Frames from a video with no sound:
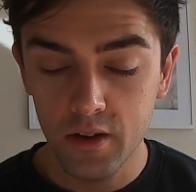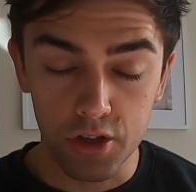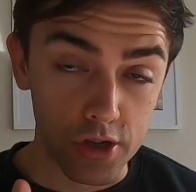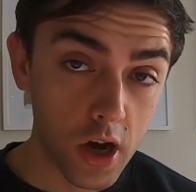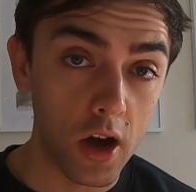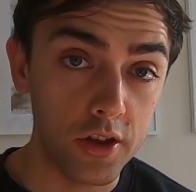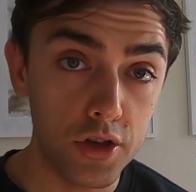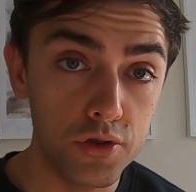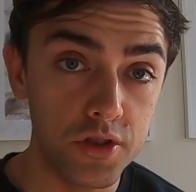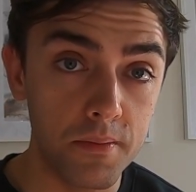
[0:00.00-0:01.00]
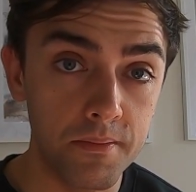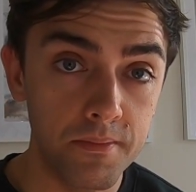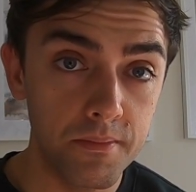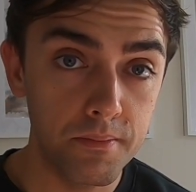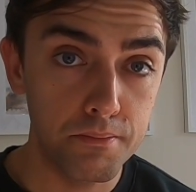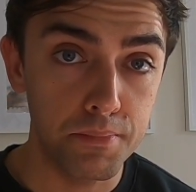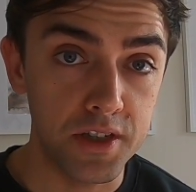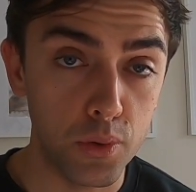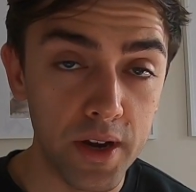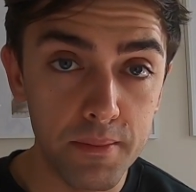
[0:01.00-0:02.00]
You can't use them
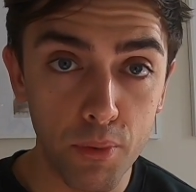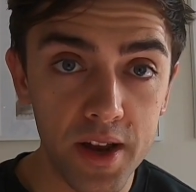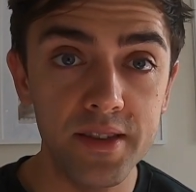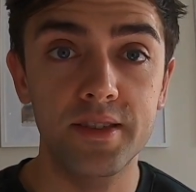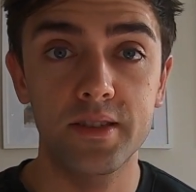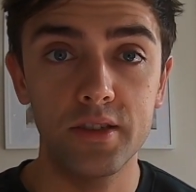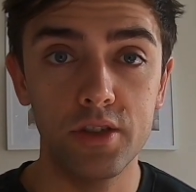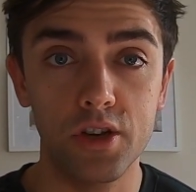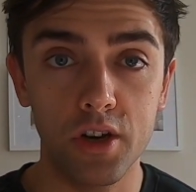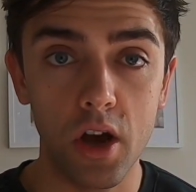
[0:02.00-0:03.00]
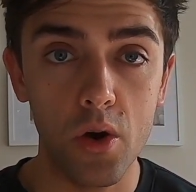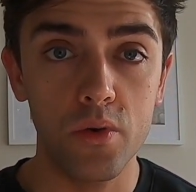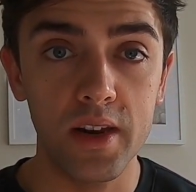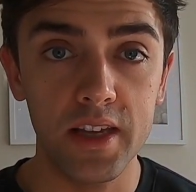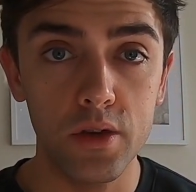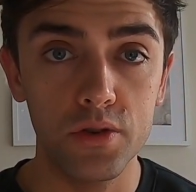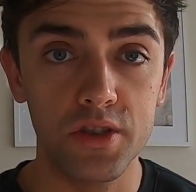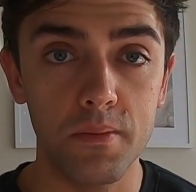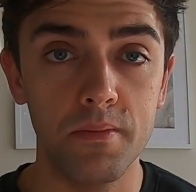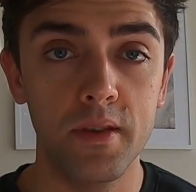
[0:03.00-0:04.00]
between breeds, you can only use
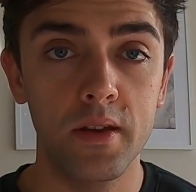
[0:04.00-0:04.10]
them